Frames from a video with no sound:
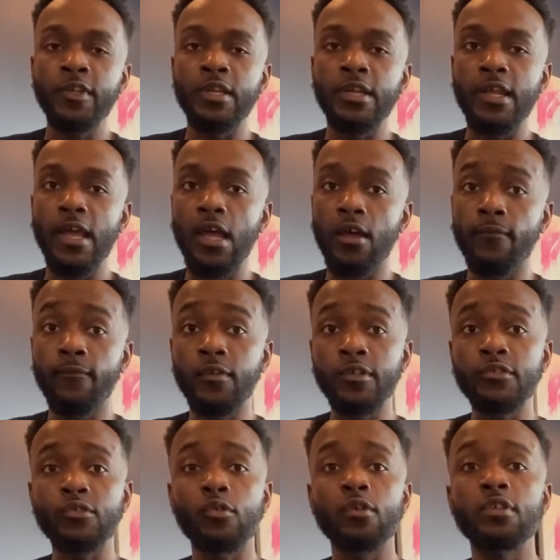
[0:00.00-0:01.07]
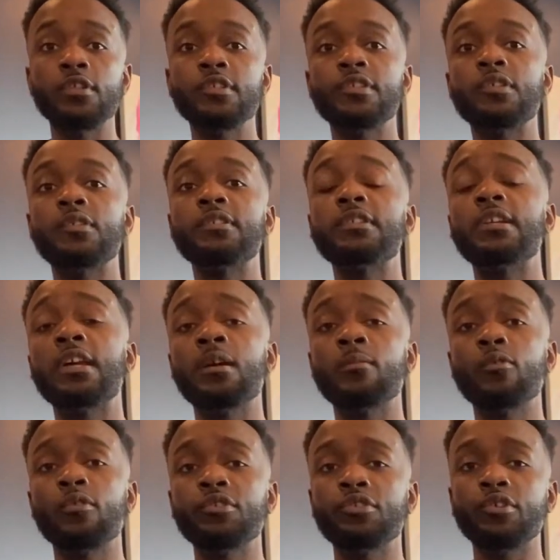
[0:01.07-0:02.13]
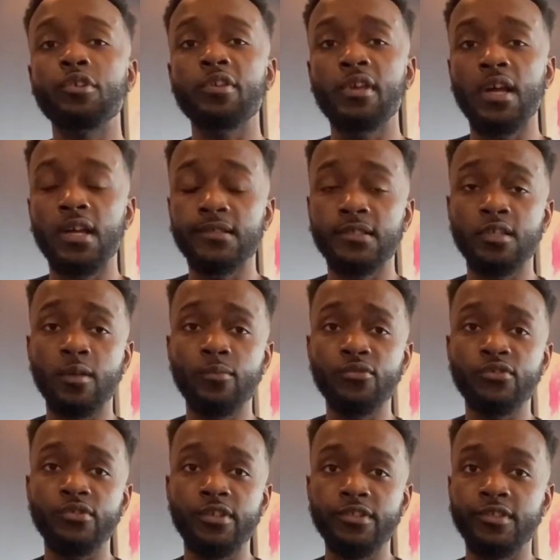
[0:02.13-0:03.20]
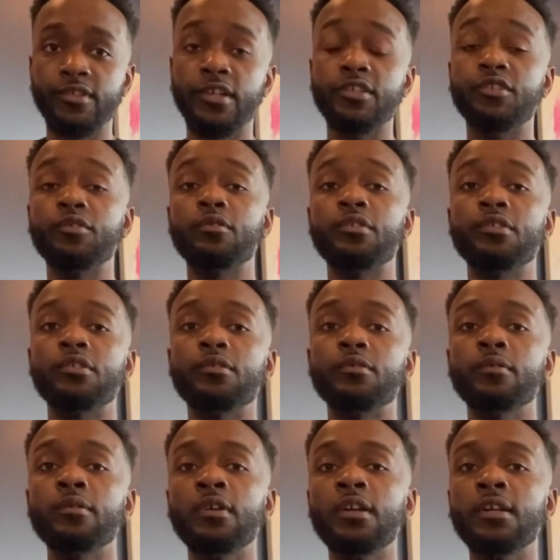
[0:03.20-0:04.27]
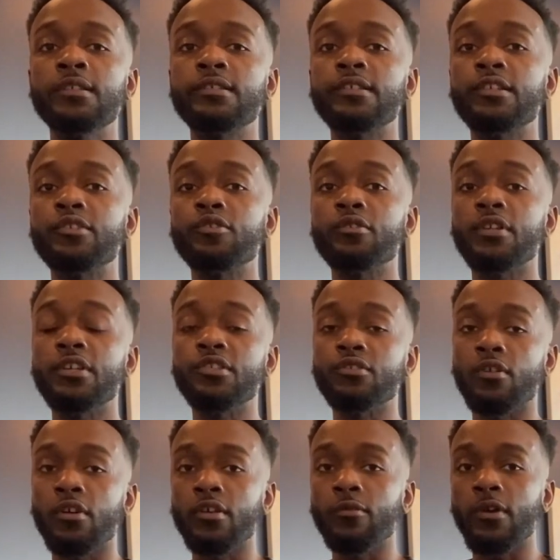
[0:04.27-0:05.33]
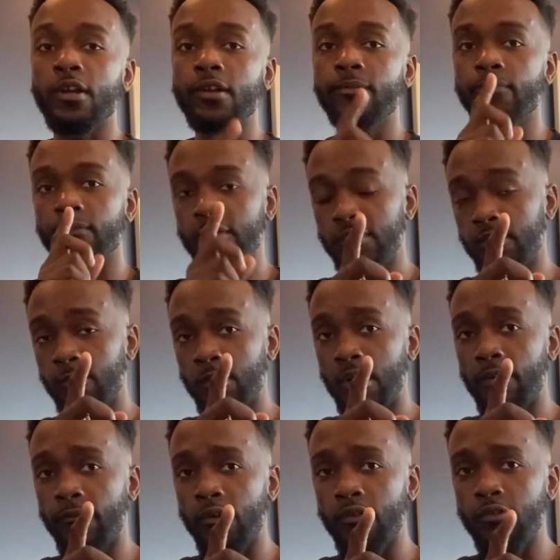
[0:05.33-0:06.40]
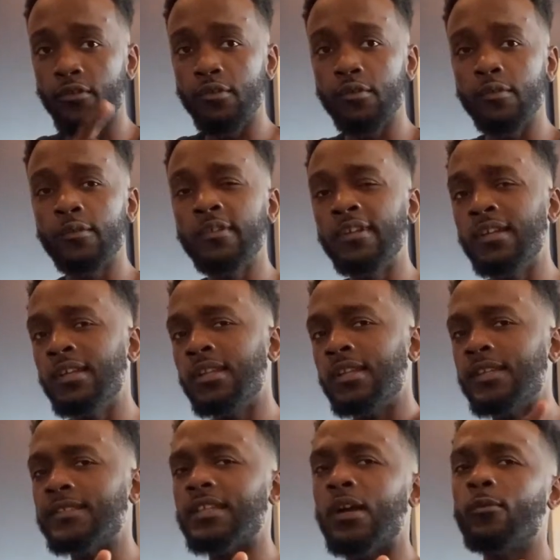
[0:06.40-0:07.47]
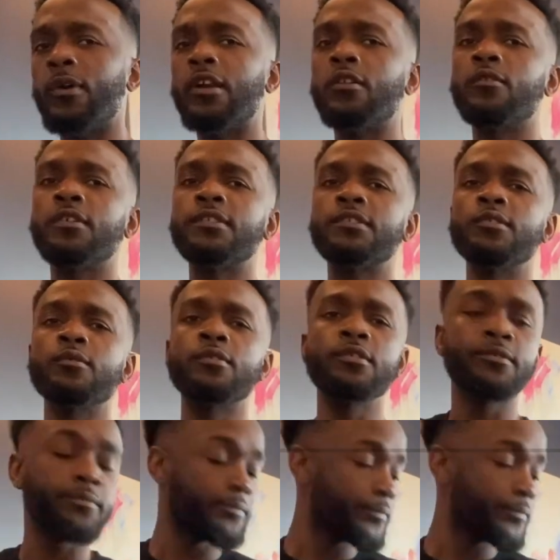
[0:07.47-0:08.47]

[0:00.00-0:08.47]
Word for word: and I have foot soreness, So today I'm going to show you guys a couple stretches that you can do to get your day started right. So without further ado, let's hop right on into it.